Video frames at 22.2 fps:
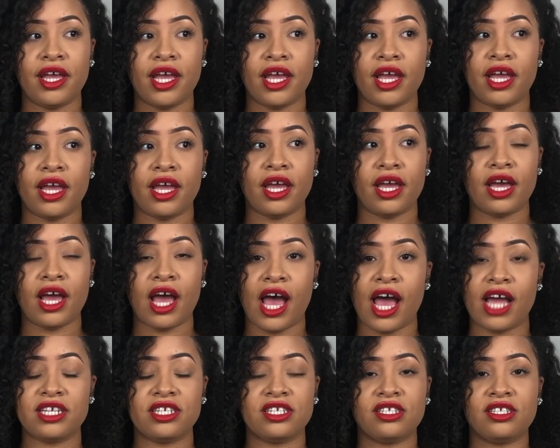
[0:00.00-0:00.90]
and
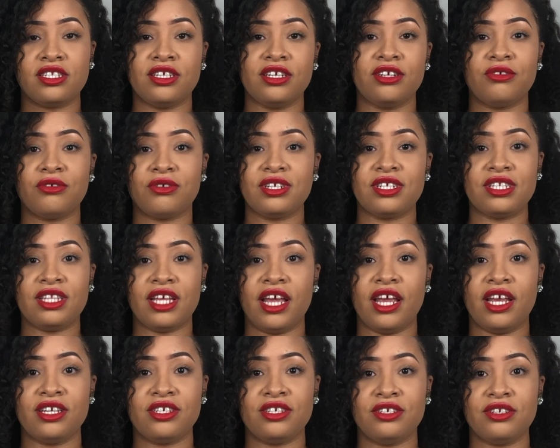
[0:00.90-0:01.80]
I just stood on the
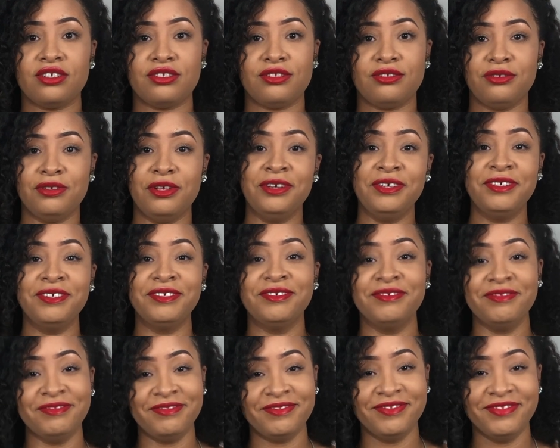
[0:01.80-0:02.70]
stage, just.
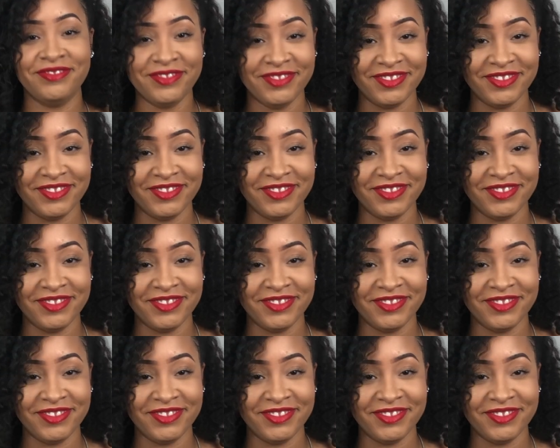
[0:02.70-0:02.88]
I